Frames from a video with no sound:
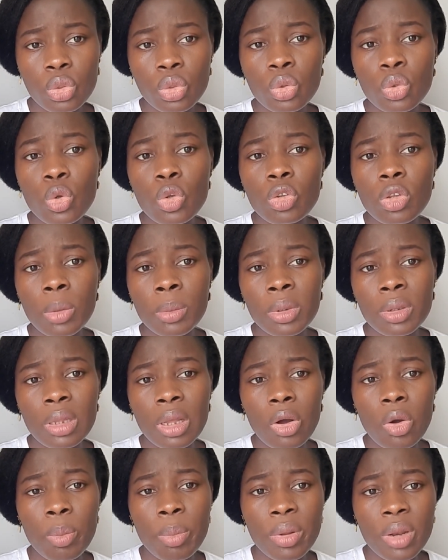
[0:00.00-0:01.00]
do something
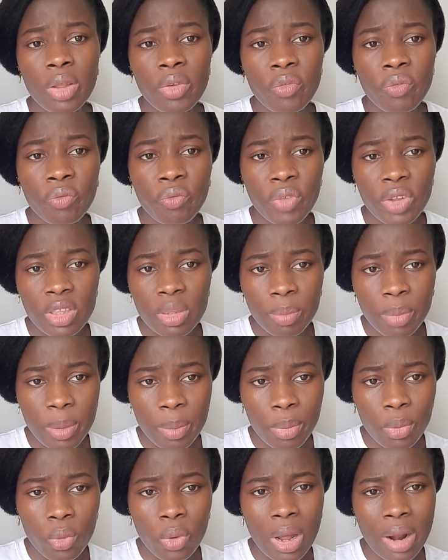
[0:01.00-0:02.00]
that will benefit
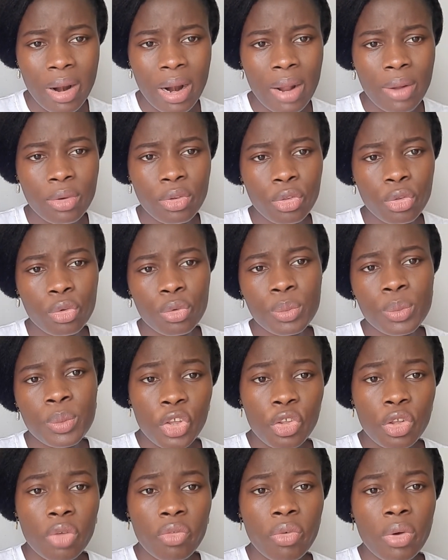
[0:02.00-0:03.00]
people around you.
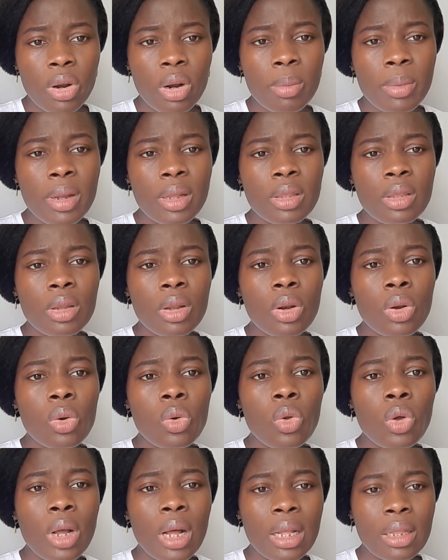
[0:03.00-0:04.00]
In your environment,
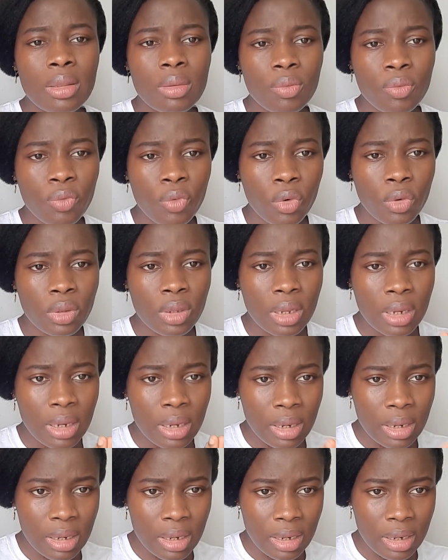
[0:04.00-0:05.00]
look out for the
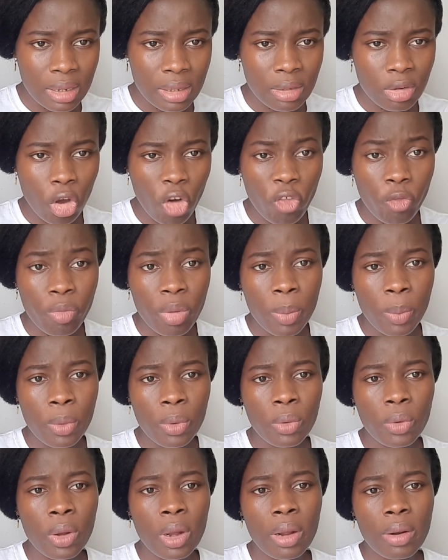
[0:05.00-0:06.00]
needs of
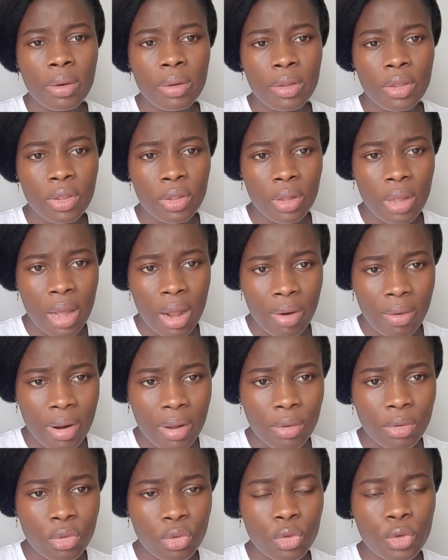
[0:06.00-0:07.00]
people
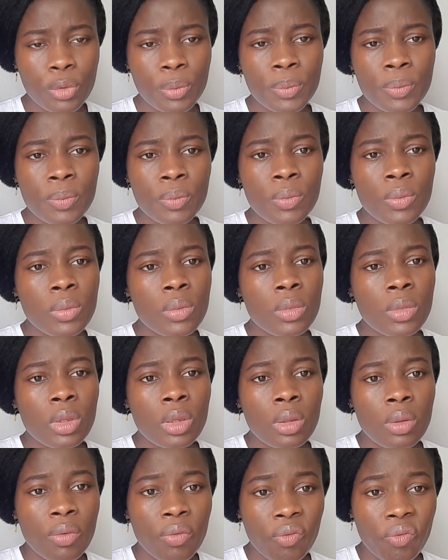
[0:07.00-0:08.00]
around you.
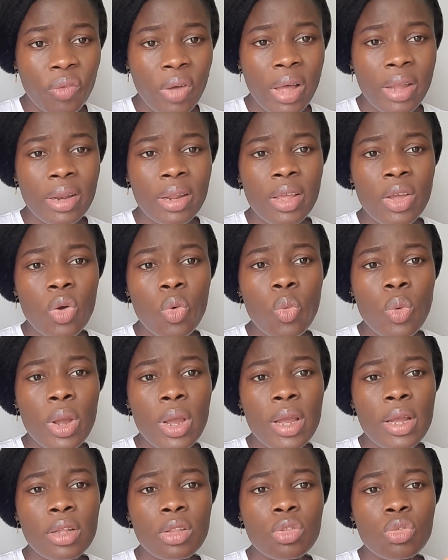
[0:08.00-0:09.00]
Find a
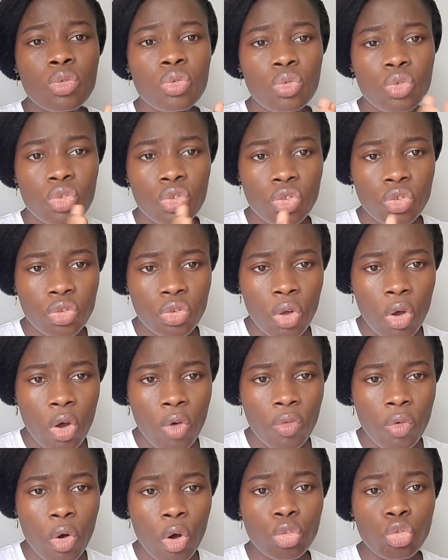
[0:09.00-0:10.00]
way to
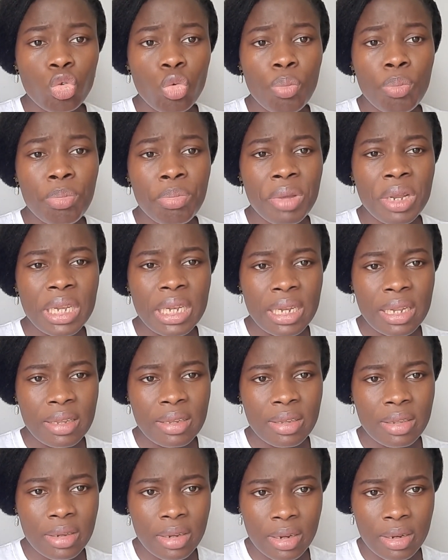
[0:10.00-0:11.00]
solve or to meet
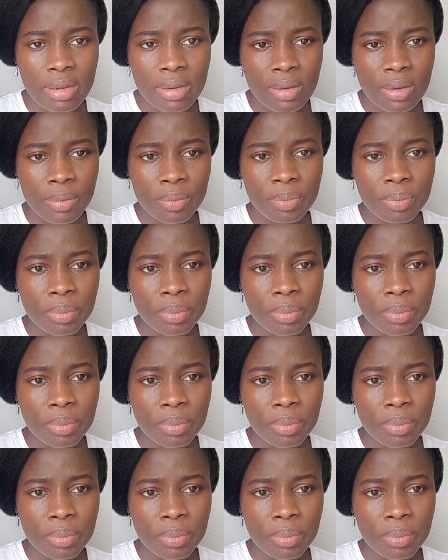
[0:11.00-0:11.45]
these needs.